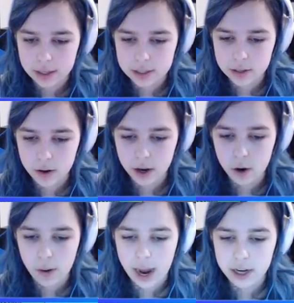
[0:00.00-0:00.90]
go ahead.
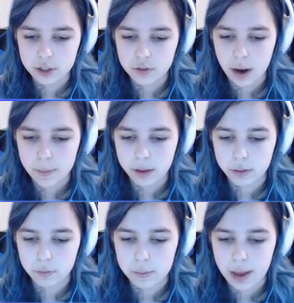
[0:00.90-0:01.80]
Oh, I just grabbed like
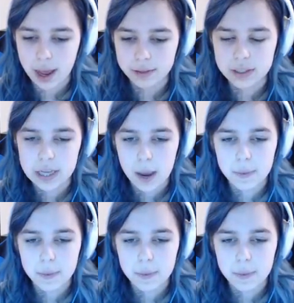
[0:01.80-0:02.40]
three paths,